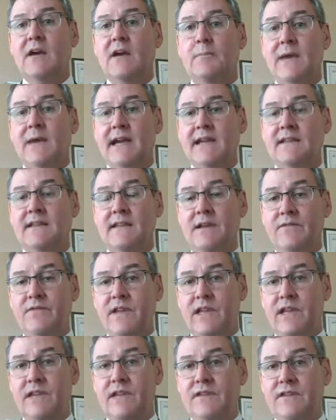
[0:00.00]
up
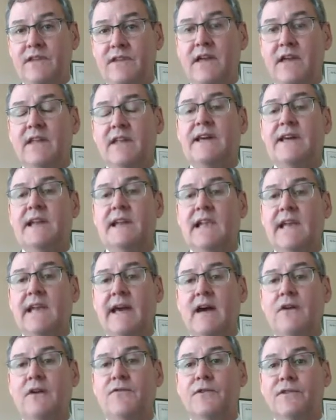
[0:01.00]
activities that
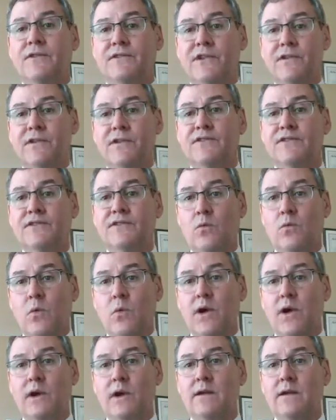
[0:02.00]
allow for students to
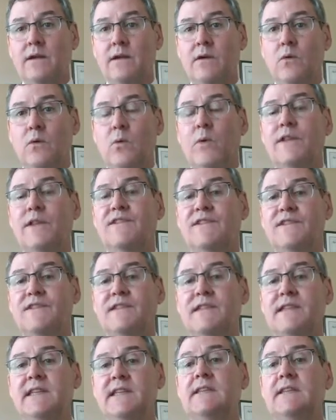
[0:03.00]
work with
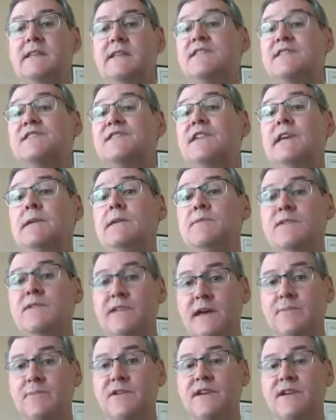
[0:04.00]
STEAM
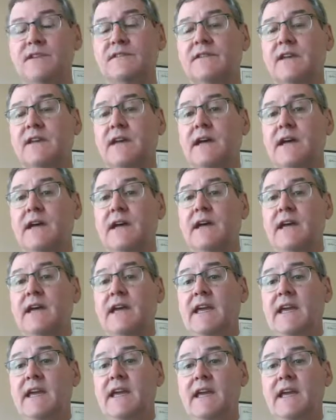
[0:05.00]
subjects
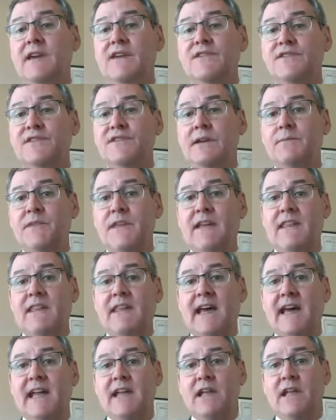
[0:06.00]
is something
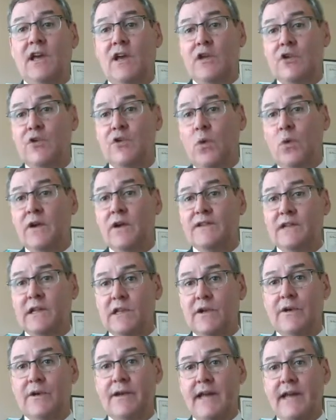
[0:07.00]
that you want to
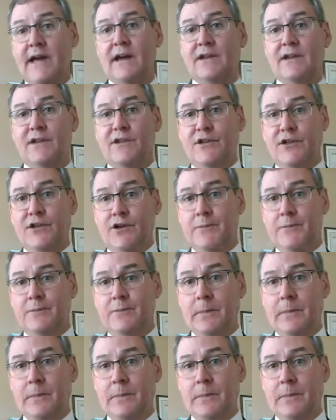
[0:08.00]
learn how to do.